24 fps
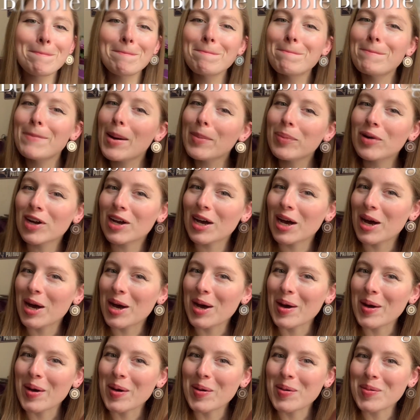
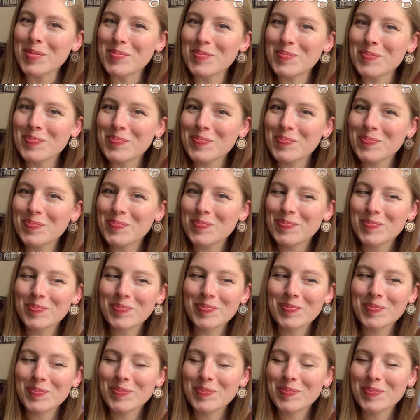bubblegum.
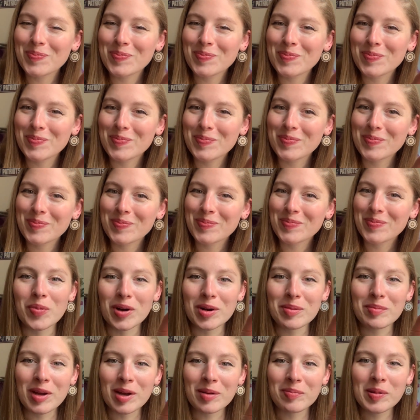
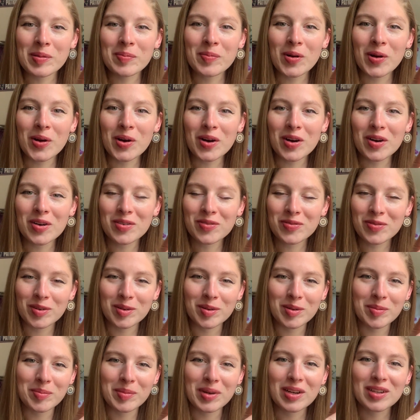Bring Back My Bar
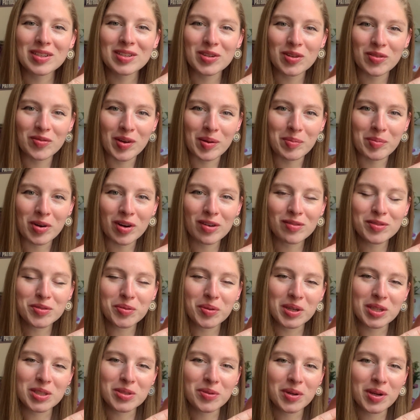from November of
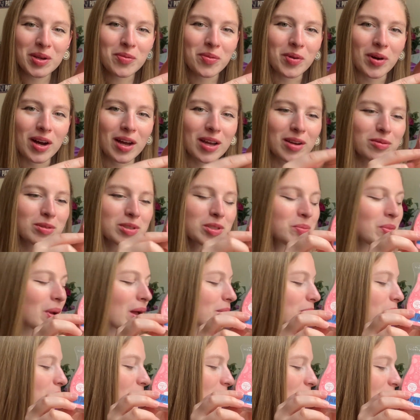2021, which is
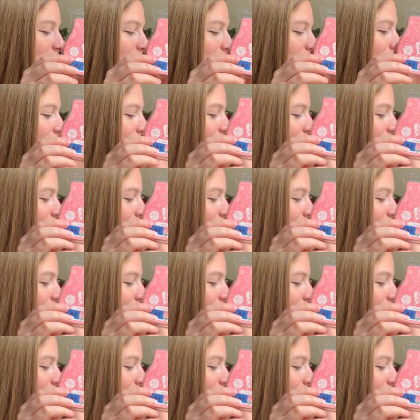probably